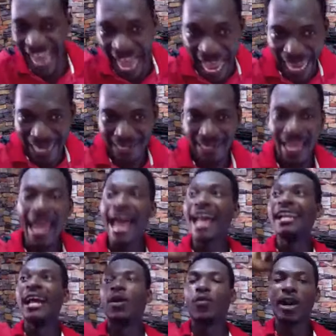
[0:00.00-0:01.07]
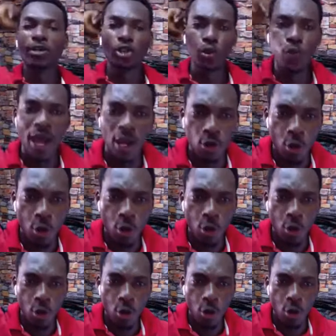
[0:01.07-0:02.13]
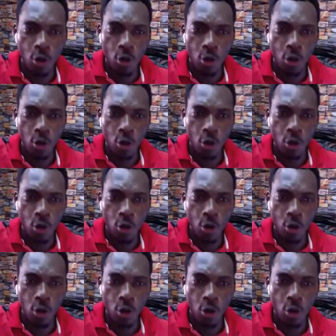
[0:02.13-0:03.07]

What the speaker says: died and I went to walk on that goat.